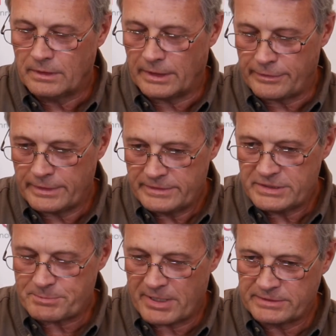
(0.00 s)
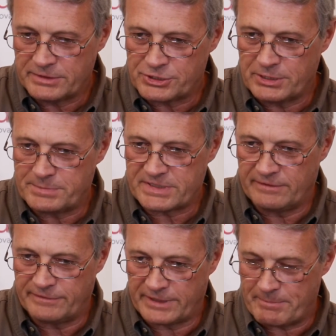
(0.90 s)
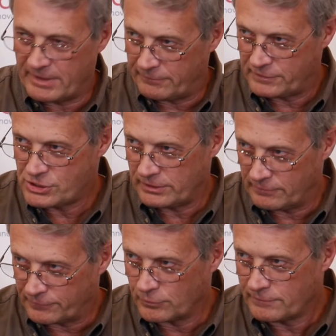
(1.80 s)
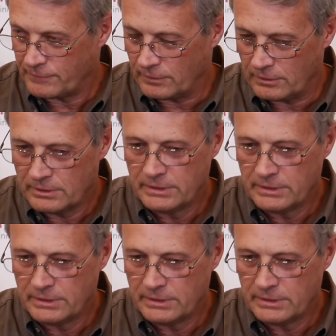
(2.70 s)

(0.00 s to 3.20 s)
I think these partnerships are very beneficial and fruitful.